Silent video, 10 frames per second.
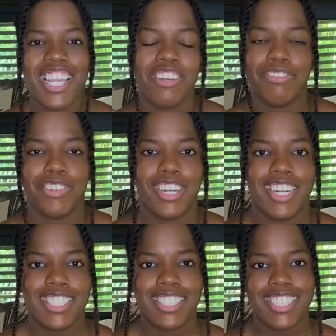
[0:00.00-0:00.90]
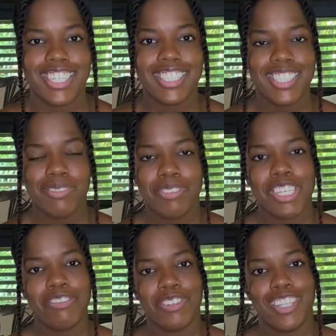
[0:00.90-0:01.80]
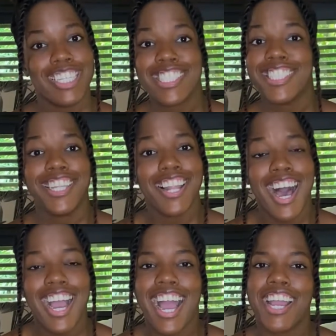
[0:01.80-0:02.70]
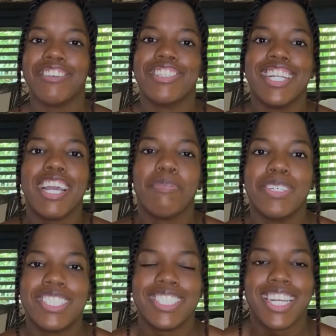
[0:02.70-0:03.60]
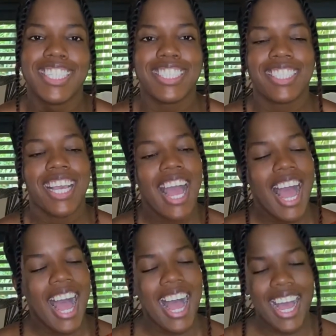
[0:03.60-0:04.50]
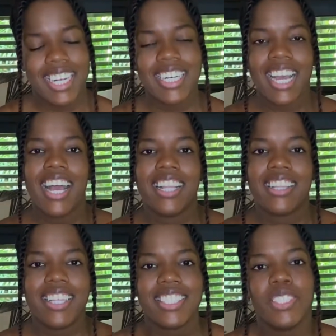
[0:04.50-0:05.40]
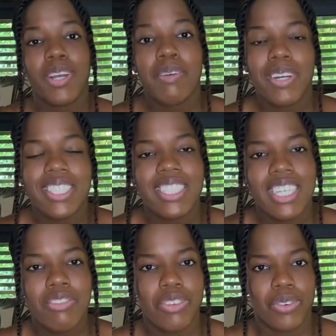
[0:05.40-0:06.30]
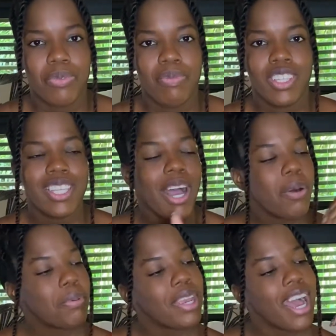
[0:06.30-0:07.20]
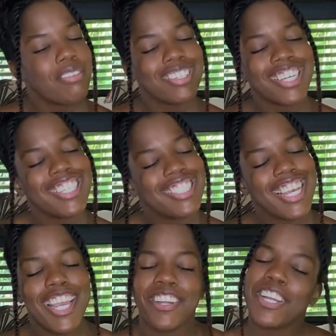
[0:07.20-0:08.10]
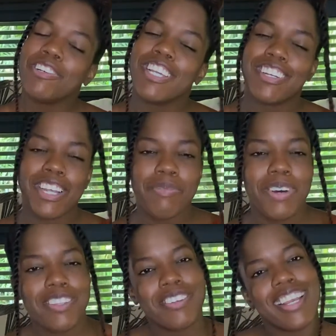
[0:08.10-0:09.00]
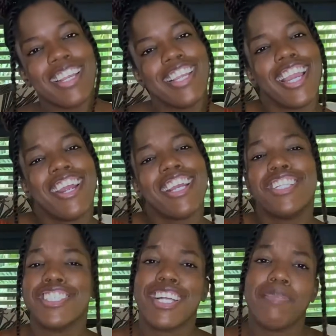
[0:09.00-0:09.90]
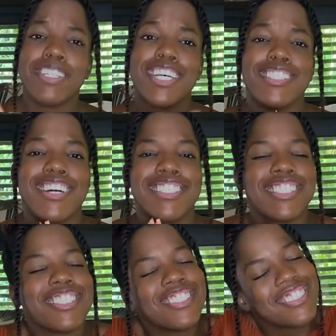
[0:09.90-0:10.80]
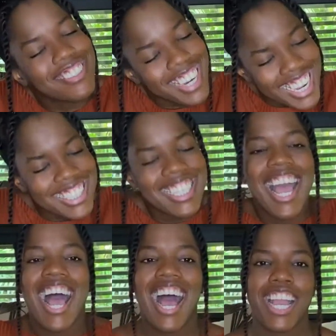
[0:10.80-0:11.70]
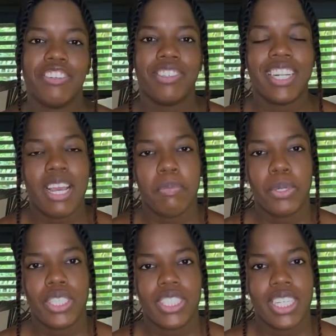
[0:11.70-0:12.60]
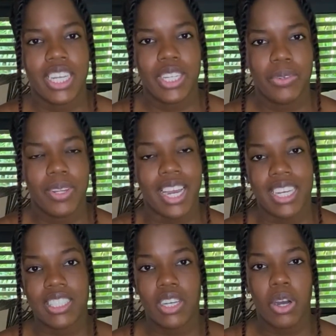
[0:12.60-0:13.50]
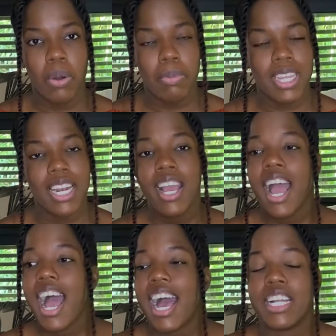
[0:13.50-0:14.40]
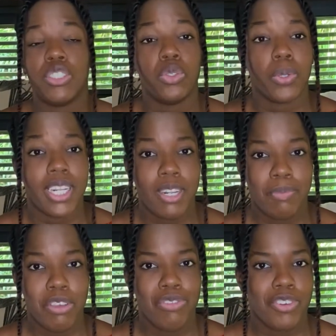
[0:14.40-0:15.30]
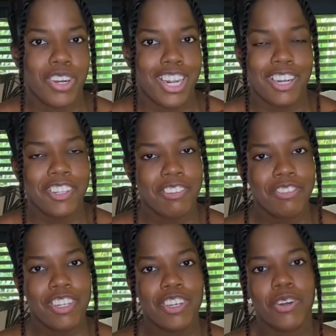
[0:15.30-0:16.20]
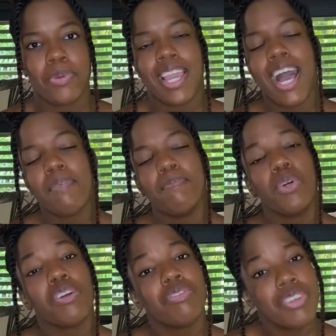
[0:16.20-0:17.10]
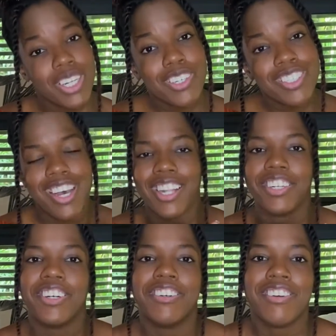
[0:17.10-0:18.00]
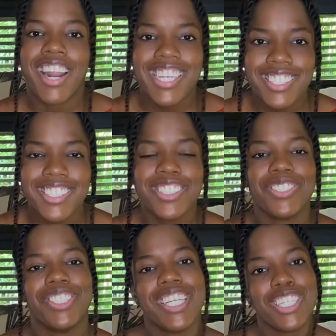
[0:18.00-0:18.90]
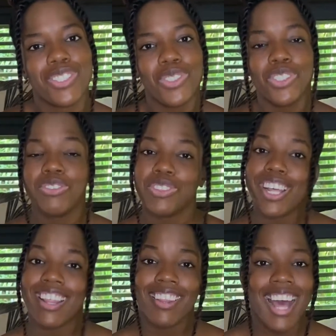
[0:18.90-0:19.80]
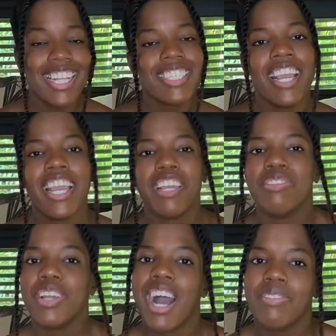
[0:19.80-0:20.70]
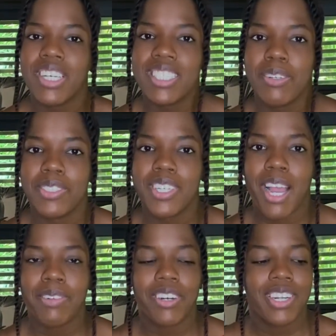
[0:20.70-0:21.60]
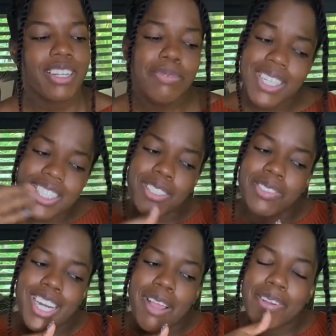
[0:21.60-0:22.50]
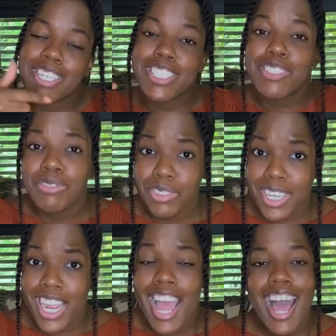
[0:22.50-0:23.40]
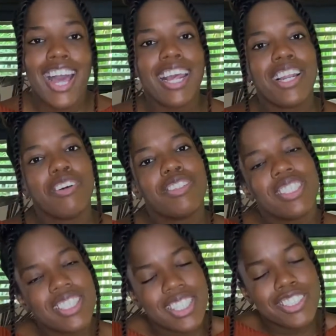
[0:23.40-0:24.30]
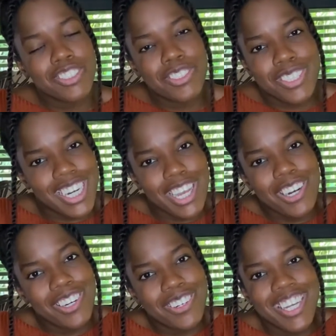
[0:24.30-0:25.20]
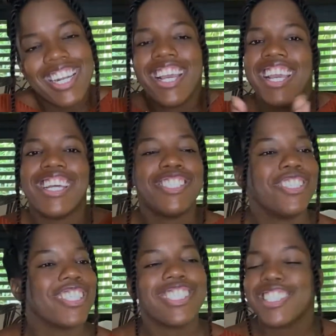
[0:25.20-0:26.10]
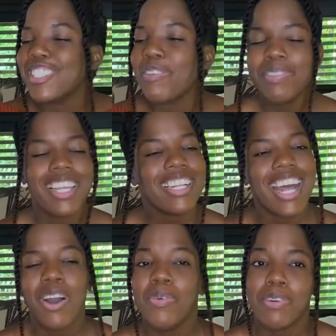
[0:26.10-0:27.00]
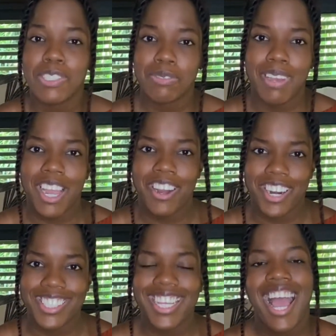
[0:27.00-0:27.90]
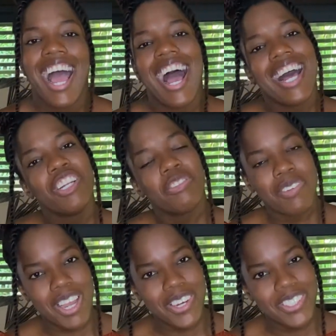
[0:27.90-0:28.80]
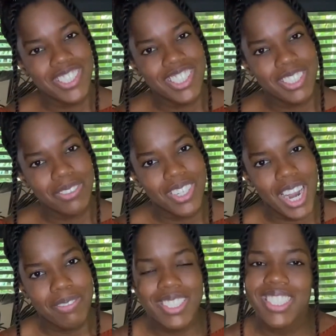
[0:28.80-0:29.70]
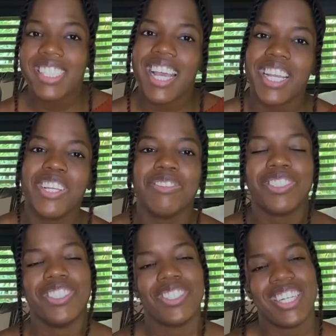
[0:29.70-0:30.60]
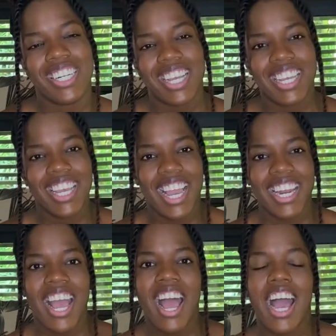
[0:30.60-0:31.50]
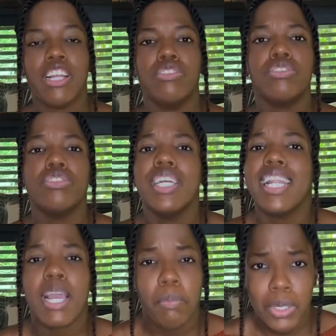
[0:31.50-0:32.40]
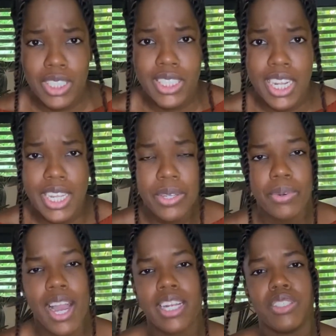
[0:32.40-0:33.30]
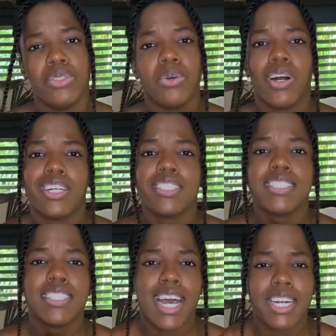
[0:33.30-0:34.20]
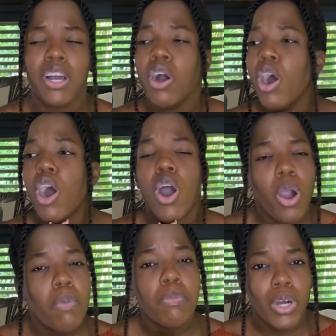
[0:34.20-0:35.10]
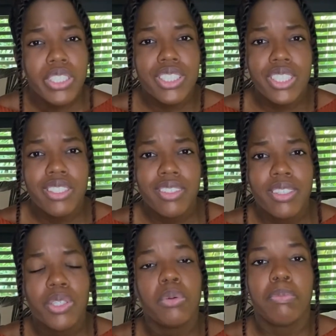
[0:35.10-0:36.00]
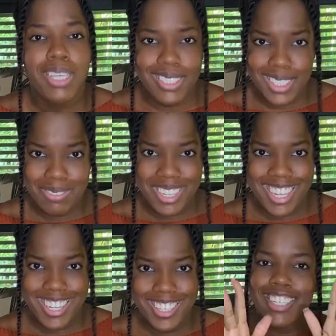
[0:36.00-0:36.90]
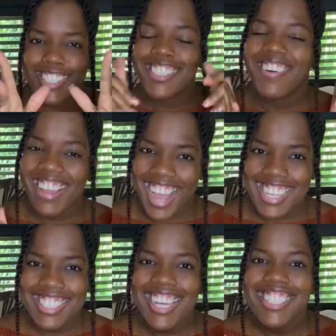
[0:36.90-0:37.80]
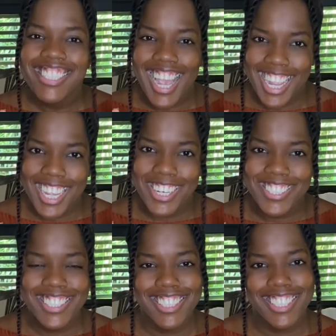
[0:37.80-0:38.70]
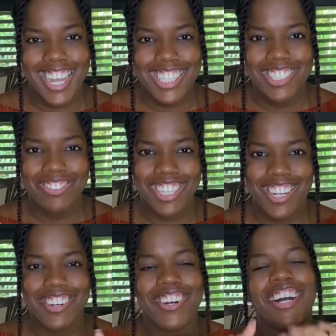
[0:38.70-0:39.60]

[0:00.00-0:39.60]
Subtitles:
you for listening to me for this long. I really appreciate it, and this is where I'm going to leave you. So I hope you have a great day, great week, great month, great year. It does not matter as long as it's great. I really appreciate you guys coming and joining me for another video. We have more videos on the horizon, so stay tuned for that. If you have not subscribed already, please subscribe because it's free, and I love to see us growing and glowing. It's just something that warms my heart. And for my OG subscribers, thank you for joining again. I really appreciate you, and you don't understand how much you mean to me. So guys, check you out in the next video.